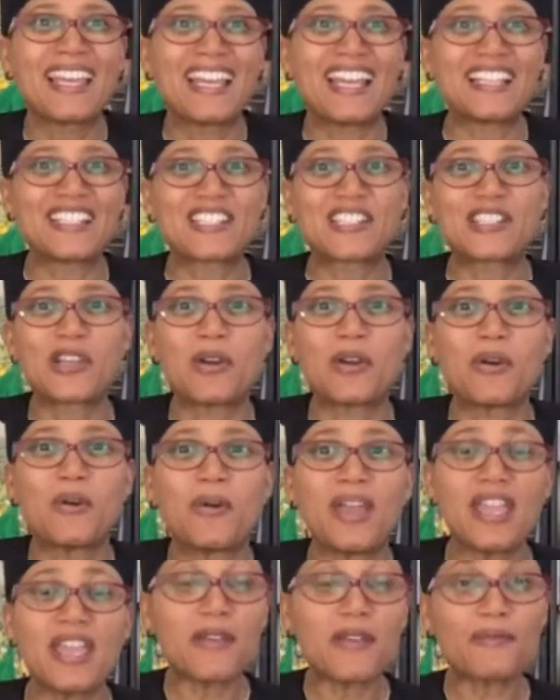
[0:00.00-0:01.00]
And
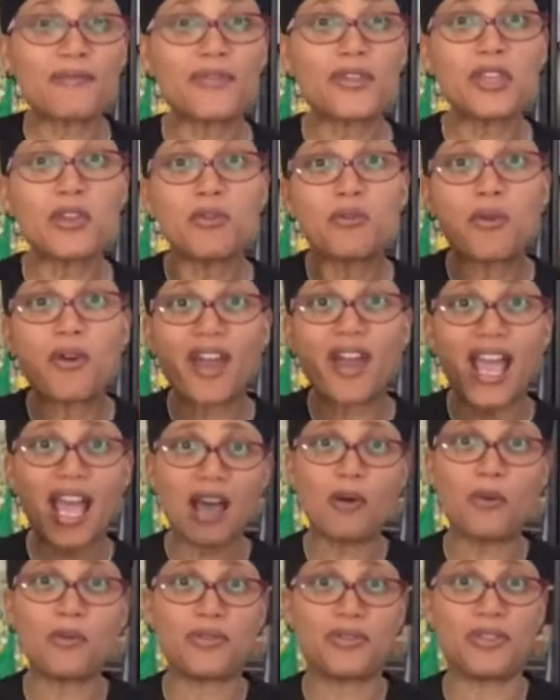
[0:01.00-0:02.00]
so if you are
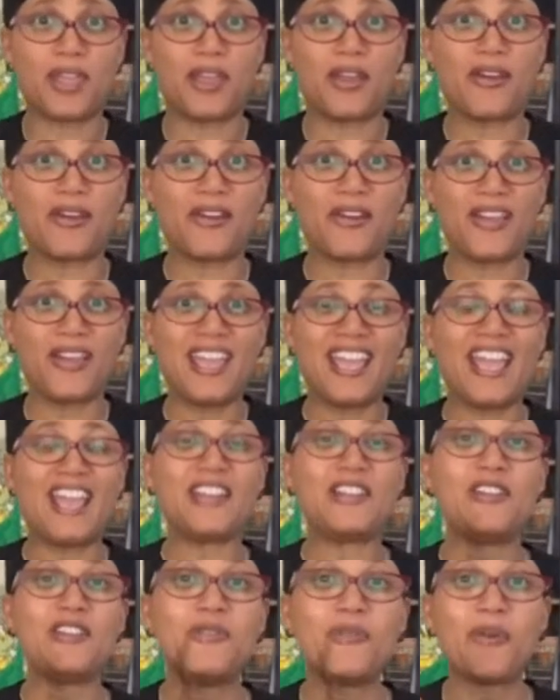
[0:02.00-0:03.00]
out there
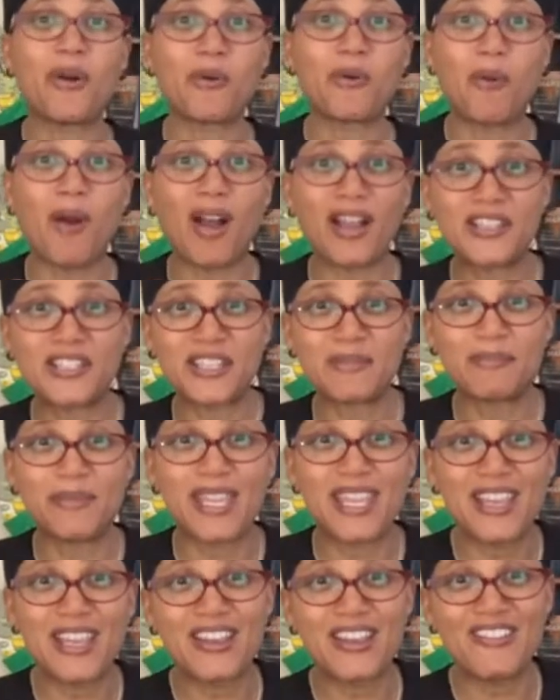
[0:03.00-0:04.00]
and you are watching
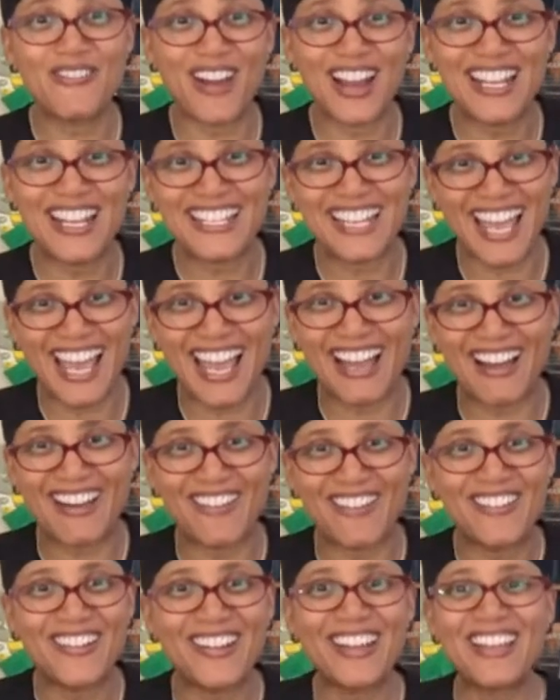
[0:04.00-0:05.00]
me right
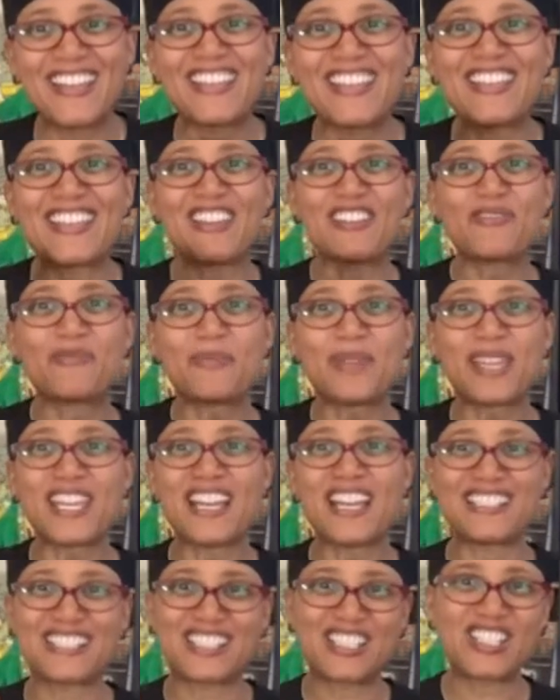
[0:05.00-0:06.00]
now, give me
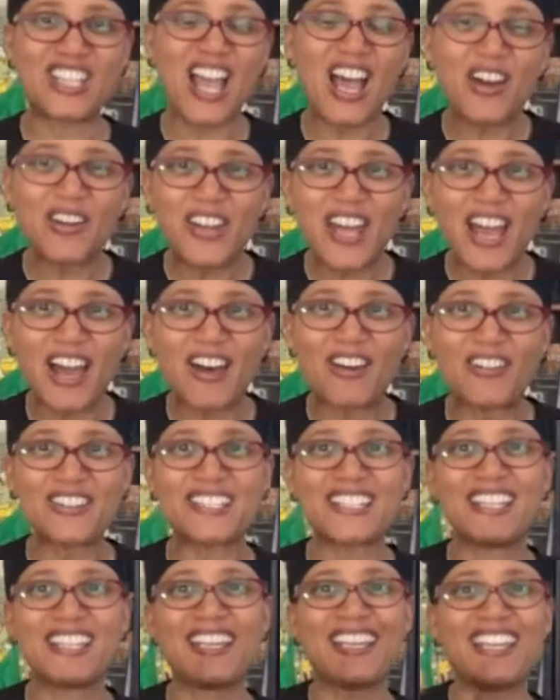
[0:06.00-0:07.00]
a shout
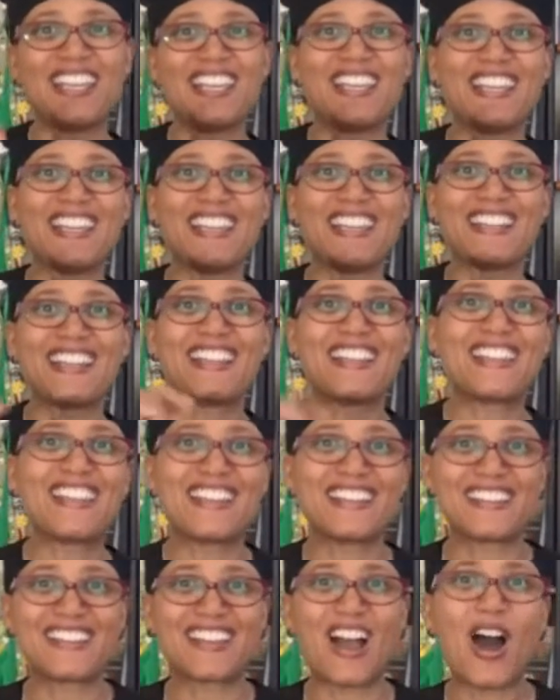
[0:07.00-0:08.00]
out in
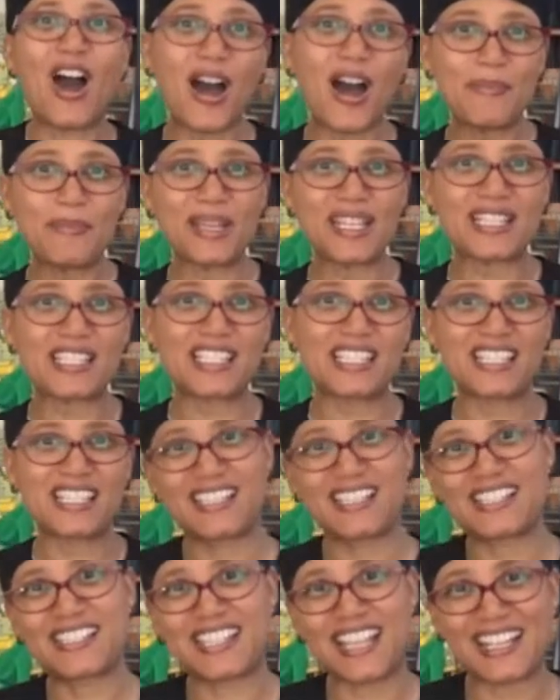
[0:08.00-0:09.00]
the comments
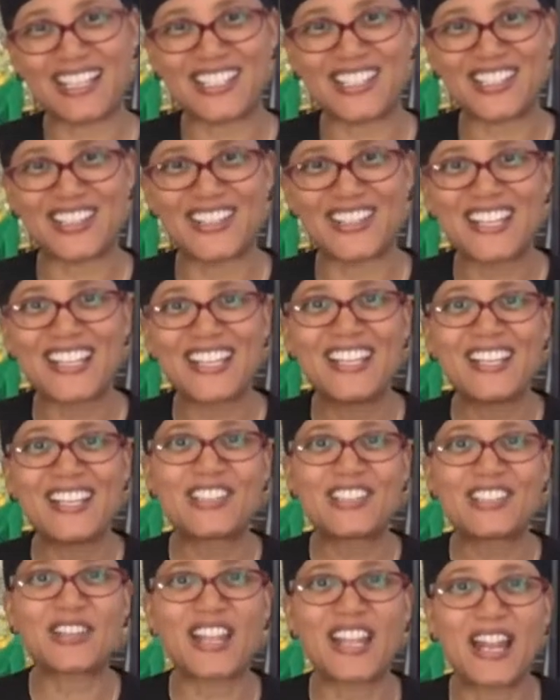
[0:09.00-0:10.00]
section
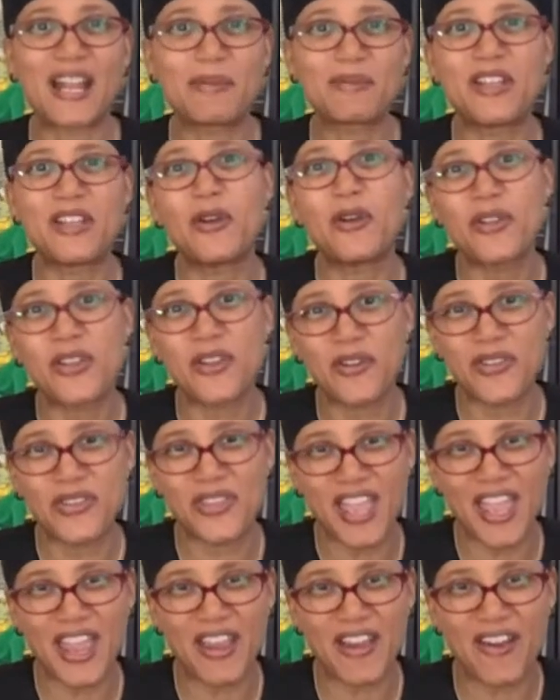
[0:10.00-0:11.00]
so that I know you're
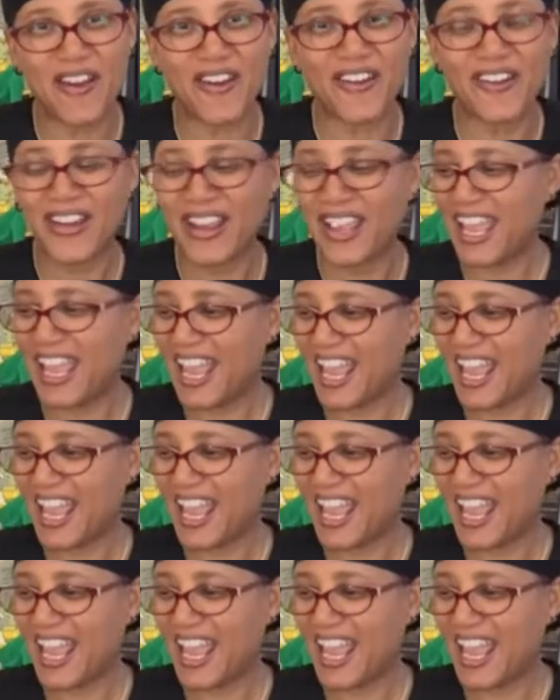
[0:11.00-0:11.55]
there.